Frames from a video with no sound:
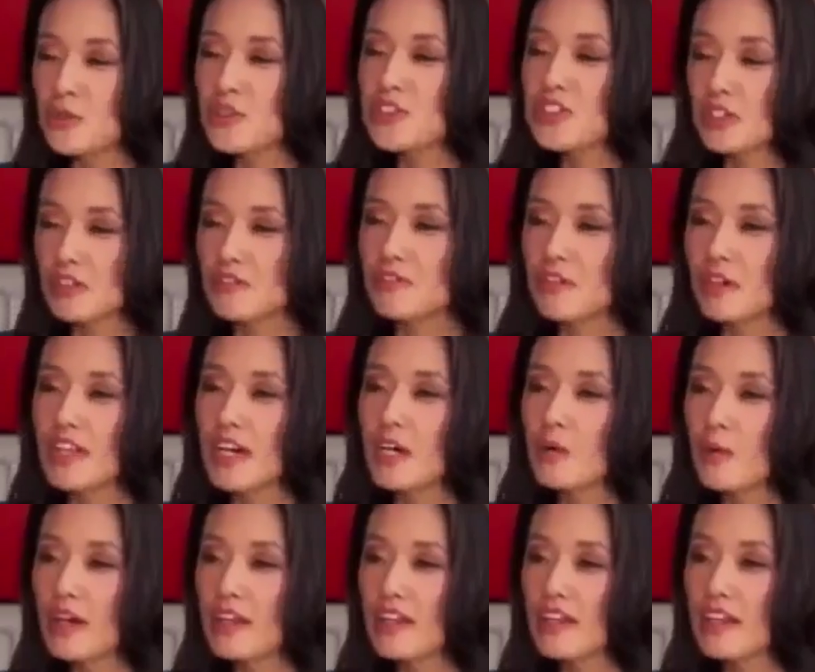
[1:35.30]
So you still feel
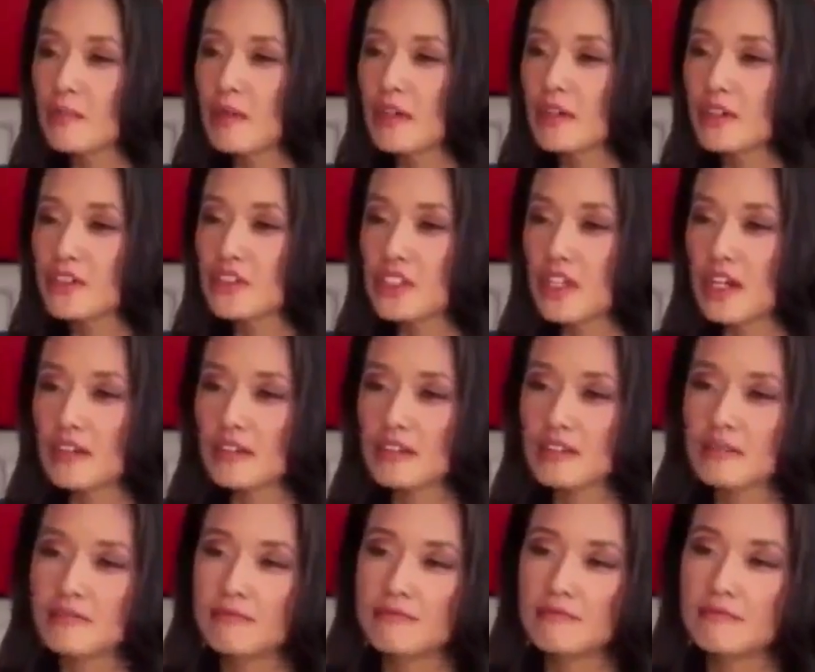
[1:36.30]
that way then about your stock?